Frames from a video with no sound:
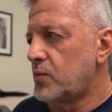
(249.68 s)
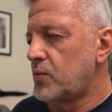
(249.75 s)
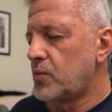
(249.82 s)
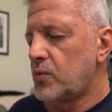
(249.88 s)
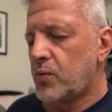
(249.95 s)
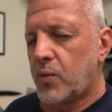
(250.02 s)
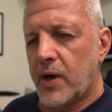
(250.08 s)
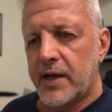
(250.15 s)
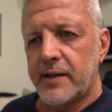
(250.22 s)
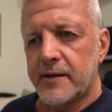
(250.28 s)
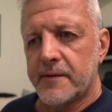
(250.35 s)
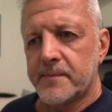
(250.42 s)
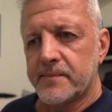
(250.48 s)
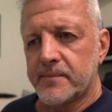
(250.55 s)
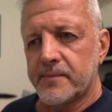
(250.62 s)

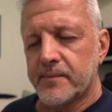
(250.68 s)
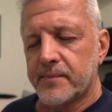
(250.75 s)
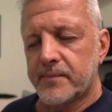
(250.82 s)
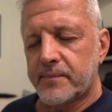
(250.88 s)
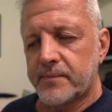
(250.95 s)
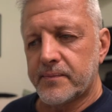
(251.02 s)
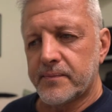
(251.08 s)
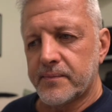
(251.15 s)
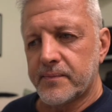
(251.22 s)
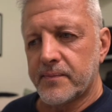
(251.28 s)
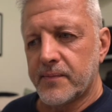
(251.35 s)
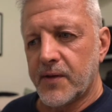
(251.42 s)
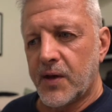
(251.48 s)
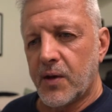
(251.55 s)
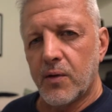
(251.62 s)
what
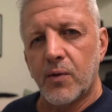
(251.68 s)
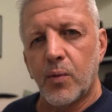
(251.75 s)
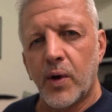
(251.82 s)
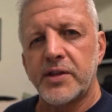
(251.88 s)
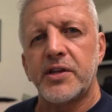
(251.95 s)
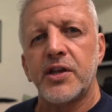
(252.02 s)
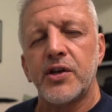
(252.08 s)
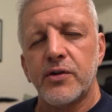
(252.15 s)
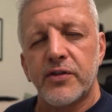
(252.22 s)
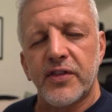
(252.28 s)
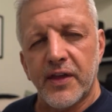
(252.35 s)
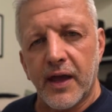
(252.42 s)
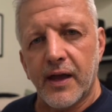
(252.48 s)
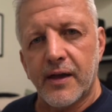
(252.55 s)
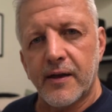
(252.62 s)
you know, what do you
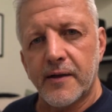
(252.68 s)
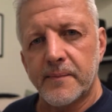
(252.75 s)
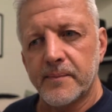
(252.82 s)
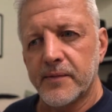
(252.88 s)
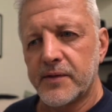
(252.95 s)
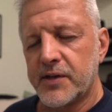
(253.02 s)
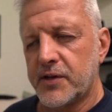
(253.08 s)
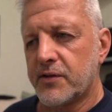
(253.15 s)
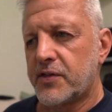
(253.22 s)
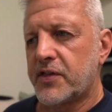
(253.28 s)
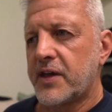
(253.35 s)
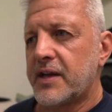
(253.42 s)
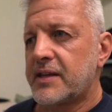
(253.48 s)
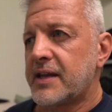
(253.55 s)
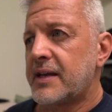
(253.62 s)
think? Do you
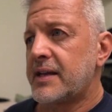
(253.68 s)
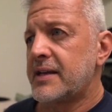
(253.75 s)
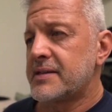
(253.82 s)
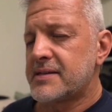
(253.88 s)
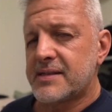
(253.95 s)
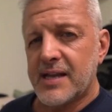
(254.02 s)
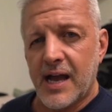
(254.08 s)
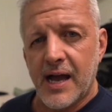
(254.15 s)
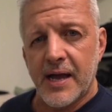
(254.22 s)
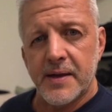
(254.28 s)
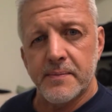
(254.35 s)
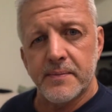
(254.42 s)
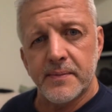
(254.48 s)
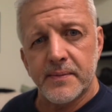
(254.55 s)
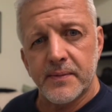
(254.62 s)
think that his
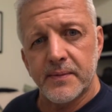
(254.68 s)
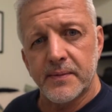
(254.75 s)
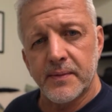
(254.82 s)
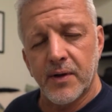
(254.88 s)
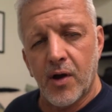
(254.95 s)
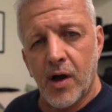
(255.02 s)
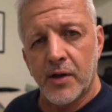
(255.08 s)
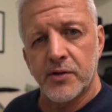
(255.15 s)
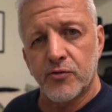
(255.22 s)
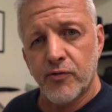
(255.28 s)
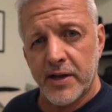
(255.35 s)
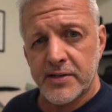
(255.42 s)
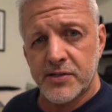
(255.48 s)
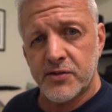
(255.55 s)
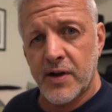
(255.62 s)
time on the
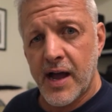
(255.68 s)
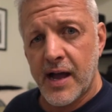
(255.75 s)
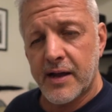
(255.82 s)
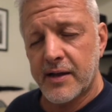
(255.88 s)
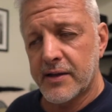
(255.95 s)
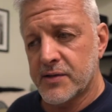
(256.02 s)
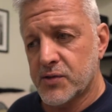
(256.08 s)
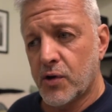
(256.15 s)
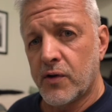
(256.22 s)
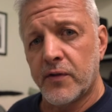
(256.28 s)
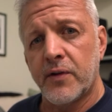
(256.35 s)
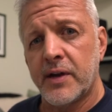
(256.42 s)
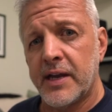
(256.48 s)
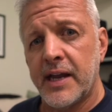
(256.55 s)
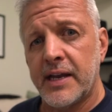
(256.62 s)
racetrack is
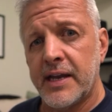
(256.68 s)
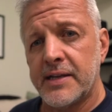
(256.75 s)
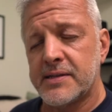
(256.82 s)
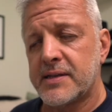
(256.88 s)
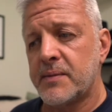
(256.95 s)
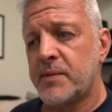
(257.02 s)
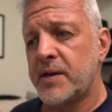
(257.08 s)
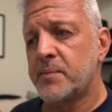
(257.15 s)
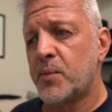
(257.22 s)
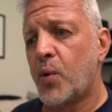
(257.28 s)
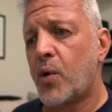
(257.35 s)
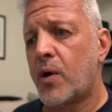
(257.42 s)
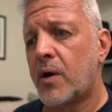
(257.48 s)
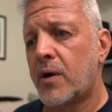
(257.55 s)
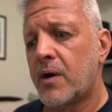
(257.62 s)
over and he needs to be
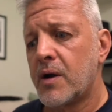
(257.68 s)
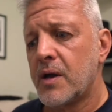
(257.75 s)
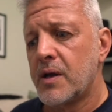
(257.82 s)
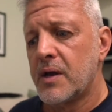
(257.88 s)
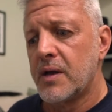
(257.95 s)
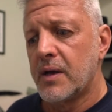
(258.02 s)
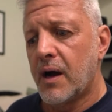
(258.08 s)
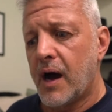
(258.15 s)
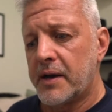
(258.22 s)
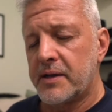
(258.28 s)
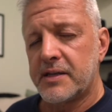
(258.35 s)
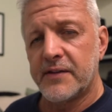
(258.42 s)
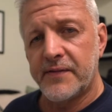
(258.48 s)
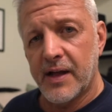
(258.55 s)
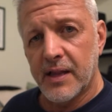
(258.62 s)
more on
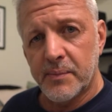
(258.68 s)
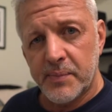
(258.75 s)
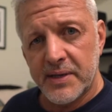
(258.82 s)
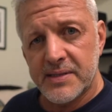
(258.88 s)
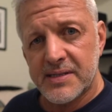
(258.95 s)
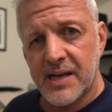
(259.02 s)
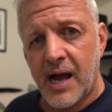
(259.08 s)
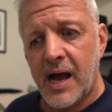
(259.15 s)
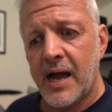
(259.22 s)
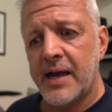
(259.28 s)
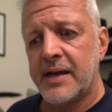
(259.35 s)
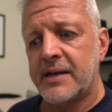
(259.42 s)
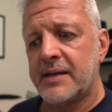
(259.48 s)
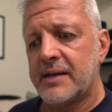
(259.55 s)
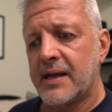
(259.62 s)
the developing
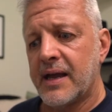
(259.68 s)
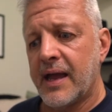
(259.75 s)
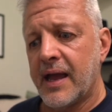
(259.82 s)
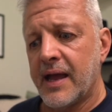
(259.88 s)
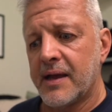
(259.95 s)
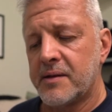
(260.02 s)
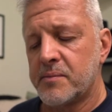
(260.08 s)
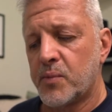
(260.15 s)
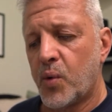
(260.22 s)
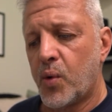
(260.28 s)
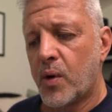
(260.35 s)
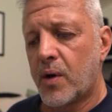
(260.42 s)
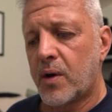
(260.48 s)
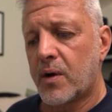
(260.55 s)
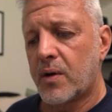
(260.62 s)
side and
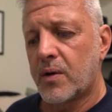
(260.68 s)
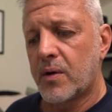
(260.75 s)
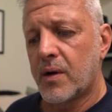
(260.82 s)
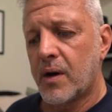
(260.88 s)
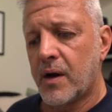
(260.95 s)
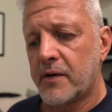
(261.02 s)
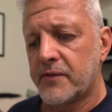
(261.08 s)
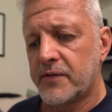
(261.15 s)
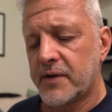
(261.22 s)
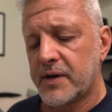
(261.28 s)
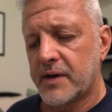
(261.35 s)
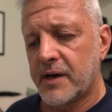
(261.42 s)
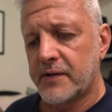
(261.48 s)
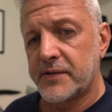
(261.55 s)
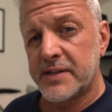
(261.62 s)
more of a,
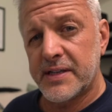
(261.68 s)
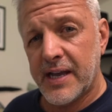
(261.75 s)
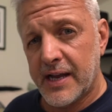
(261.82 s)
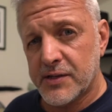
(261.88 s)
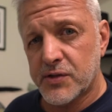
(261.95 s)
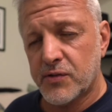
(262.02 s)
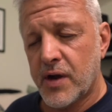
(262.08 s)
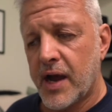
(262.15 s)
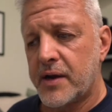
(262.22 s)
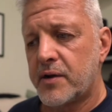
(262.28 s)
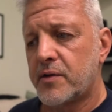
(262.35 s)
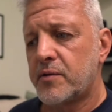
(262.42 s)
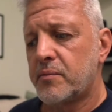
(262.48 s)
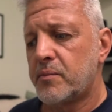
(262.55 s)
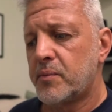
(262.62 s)
of a test
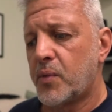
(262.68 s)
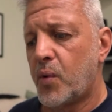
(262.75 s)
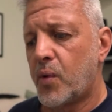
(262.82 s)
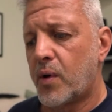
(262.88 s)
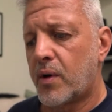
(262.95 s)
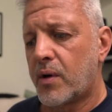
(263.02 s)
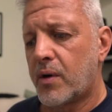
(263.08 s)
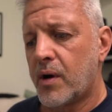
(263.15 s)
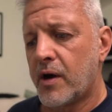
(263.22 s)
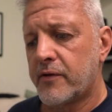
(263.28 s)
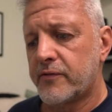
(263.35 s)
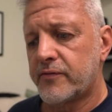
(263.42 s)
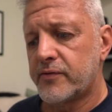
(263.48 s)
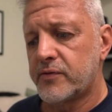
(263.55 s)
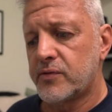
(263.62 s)
rider, more
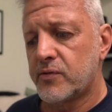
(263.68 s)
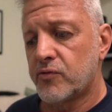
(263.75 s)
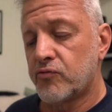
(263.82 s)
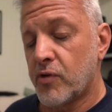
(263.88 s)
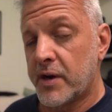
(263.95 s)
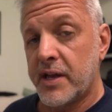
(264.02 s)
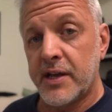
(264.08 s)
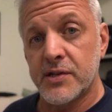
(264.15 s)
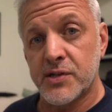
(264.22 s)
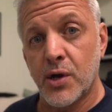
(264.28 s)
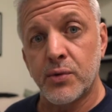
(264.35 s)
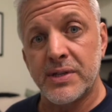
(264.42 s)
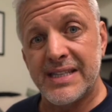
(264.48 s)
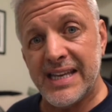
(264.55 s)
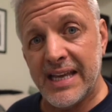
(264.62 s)
of running his
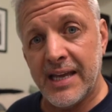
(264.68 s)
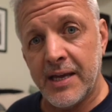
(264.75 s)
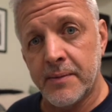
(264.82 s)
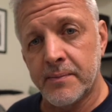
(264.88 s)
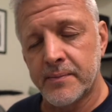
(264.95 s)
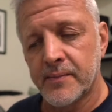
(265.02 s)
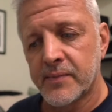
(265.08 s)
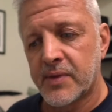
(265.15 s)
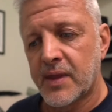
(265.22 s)
own team